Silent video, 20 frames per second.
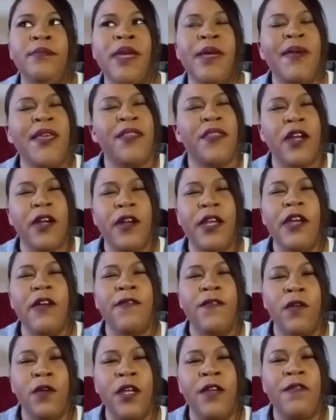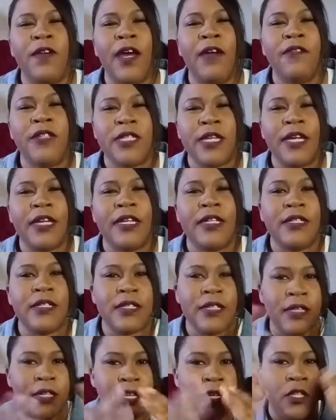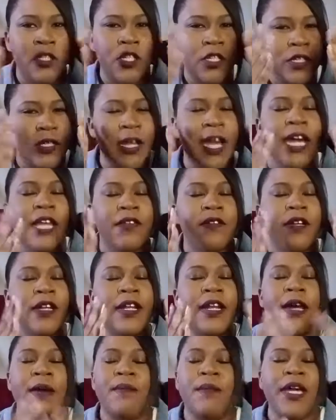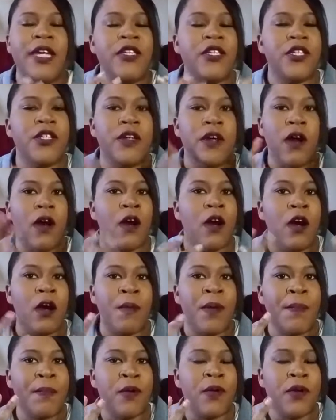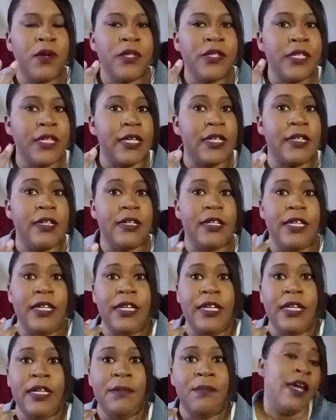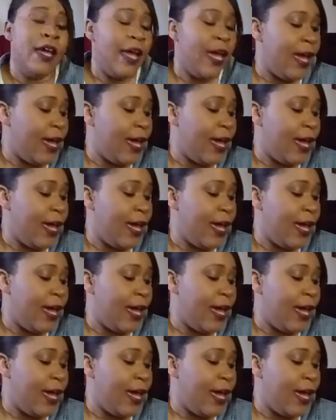maybe 30 or 45 seconds just lathering it up, make sure all my pores are getting clean,